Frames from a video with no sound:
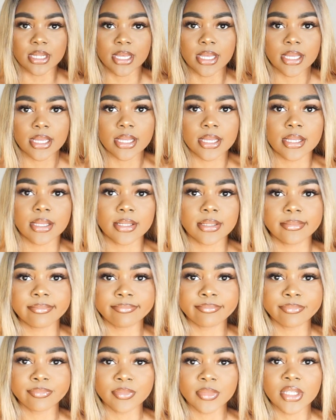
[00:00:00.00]
Like,
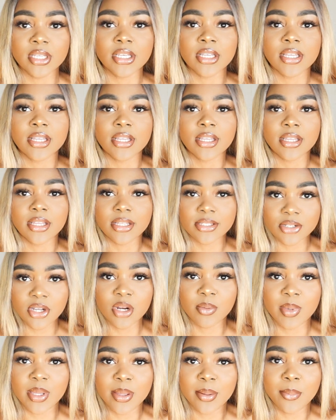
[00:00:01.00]
it's
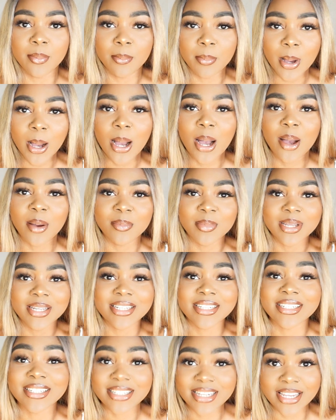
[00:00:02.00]
gonna be bomb
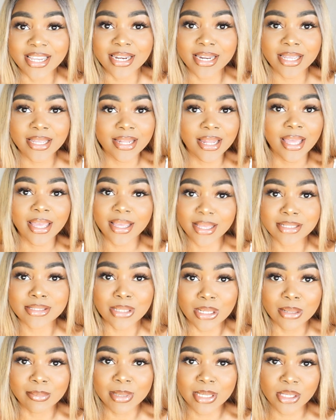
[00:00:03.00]
diggity. Like, it's
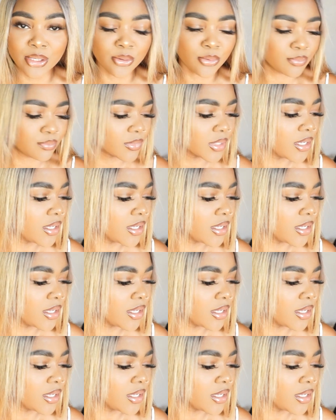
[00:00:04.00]
gonna be cute.